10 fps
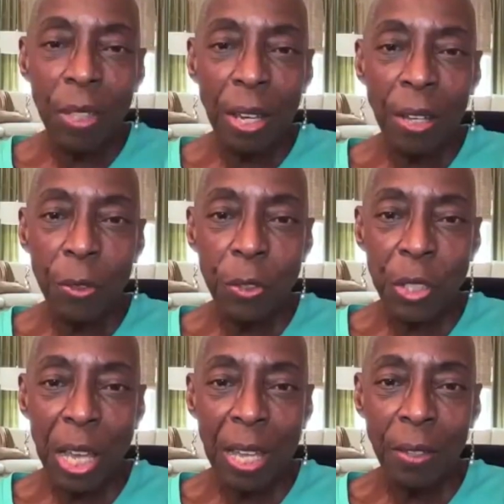the other
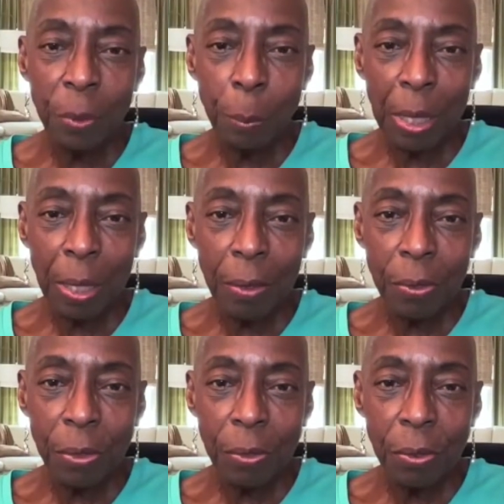side of the
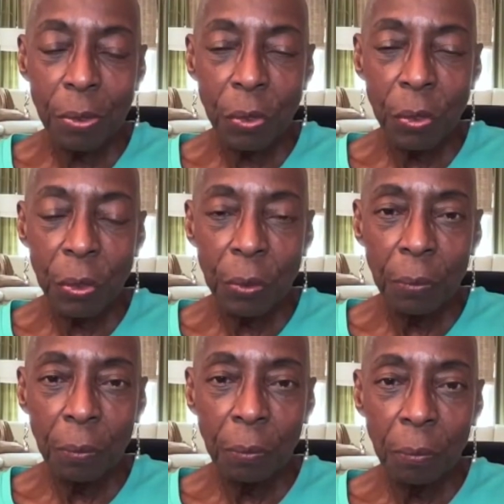box.
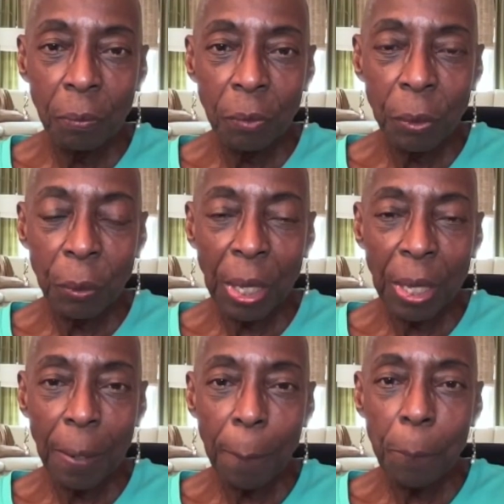
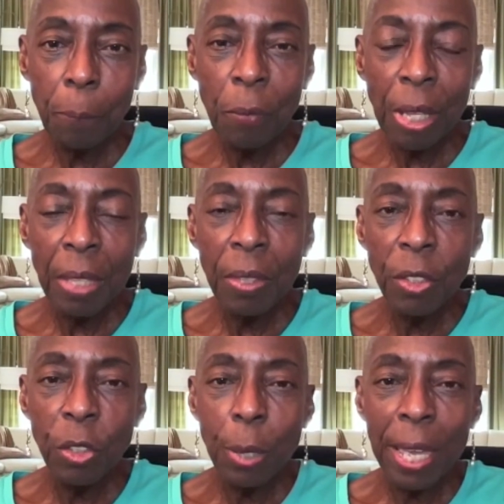Okay. And
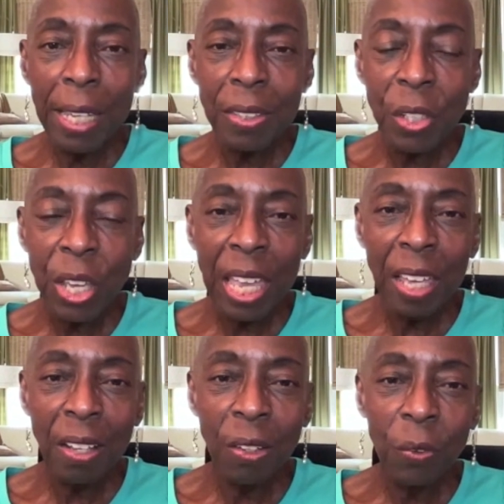then you
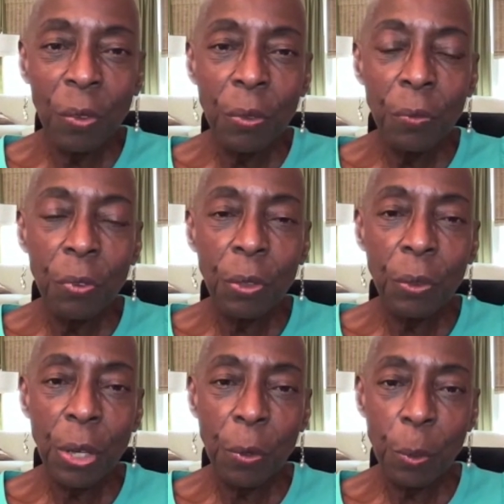exhale the
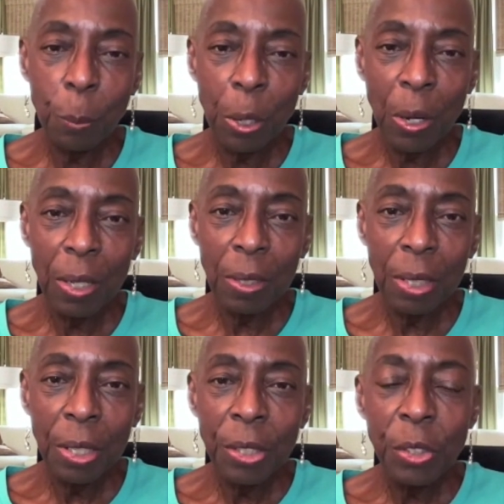lower part.
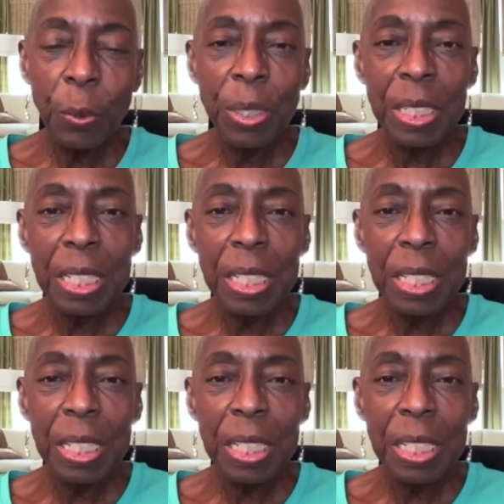So it's